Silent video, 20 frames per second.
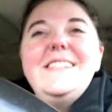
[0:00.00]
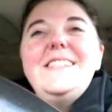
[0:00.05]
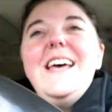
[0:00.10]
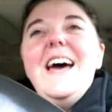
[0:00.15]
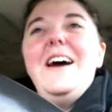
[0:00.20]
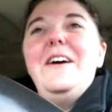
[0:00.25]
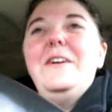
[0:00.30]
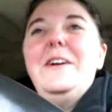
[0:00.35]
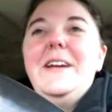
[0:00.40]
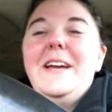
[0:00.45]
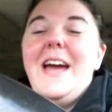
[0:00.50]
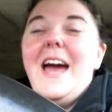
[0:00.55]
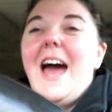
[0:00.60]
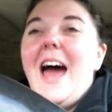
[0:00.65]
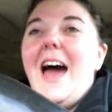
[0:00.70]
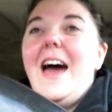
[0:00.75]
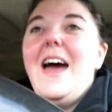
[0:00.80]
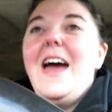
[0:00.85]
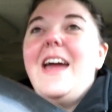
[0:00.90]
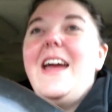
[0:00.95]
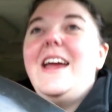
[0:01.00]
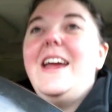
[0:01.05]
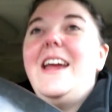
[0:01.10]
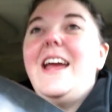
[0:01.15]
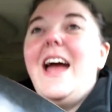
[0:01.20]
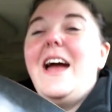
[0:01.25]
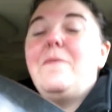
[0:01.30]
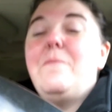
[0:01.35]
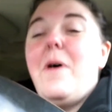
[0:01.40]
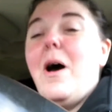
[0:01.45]
So,
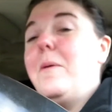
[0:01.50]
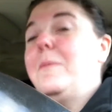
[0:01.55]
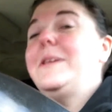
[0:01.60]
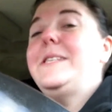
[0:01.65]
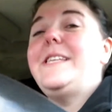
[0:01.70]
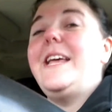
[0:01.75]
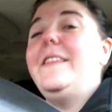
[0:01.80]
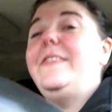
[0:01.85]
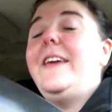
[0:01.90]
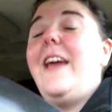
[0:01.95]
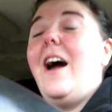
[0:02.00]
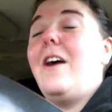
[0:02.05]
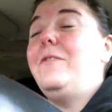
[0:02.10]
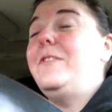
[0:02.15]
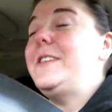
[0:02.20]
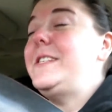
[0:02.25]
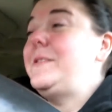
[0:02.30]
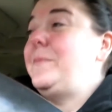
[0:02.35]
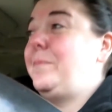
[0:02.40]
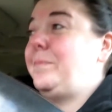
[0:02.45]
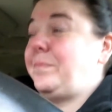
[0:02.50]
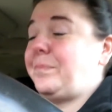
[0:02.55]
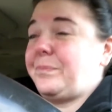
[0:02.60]
I am almost at the office.